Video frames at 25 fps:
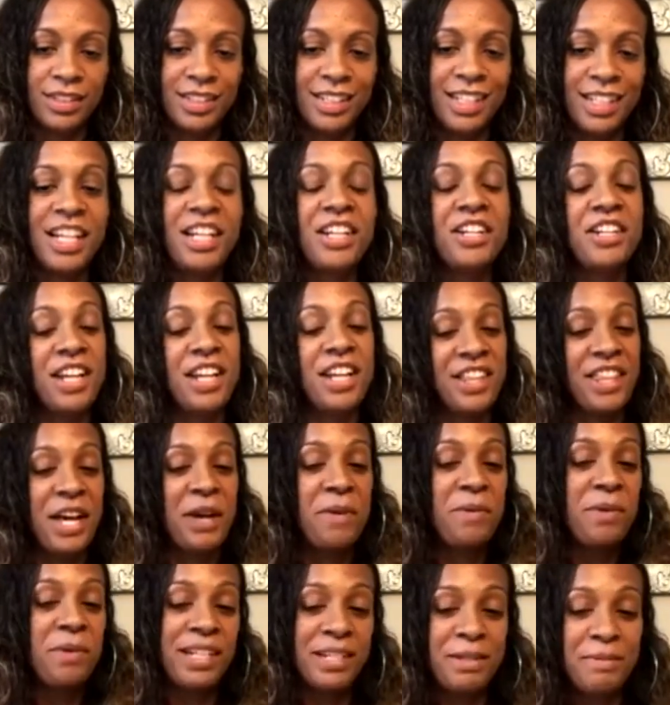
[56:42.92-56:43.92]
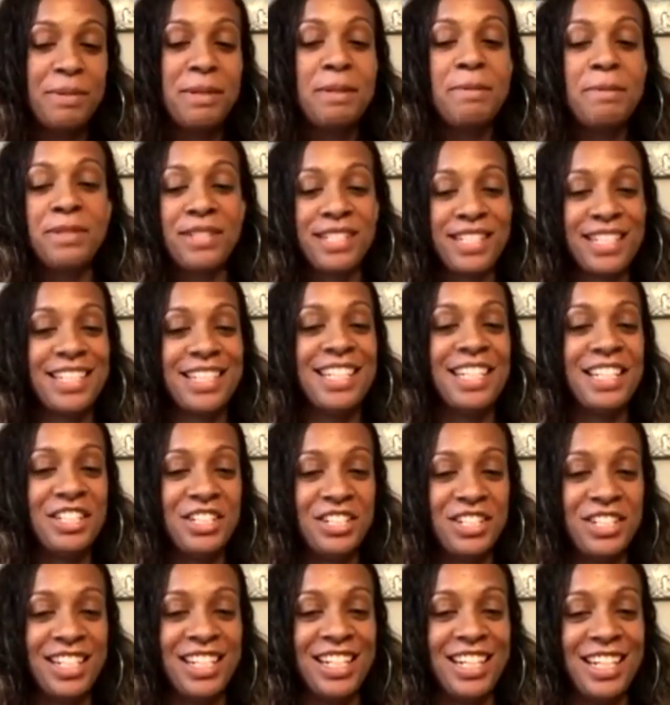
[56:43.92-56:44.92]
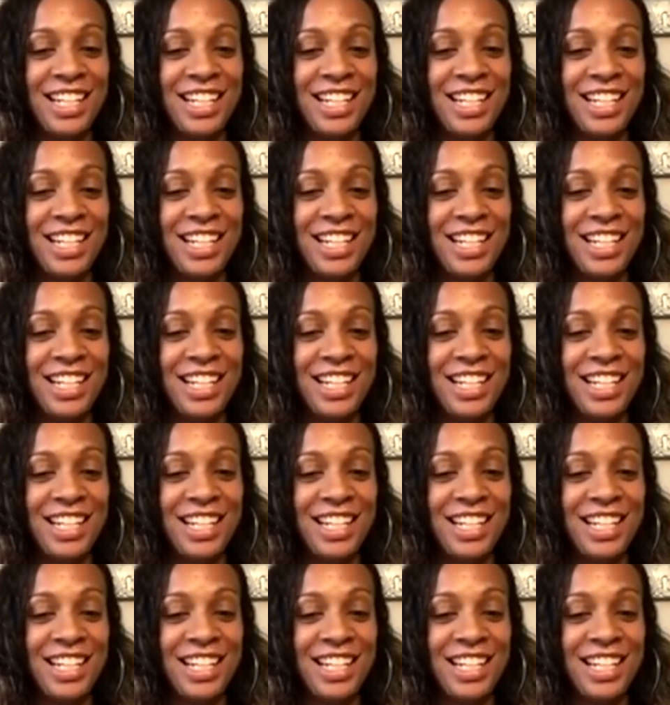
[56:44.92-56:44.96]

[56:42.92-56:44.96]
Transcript: And now that would get people's attention. It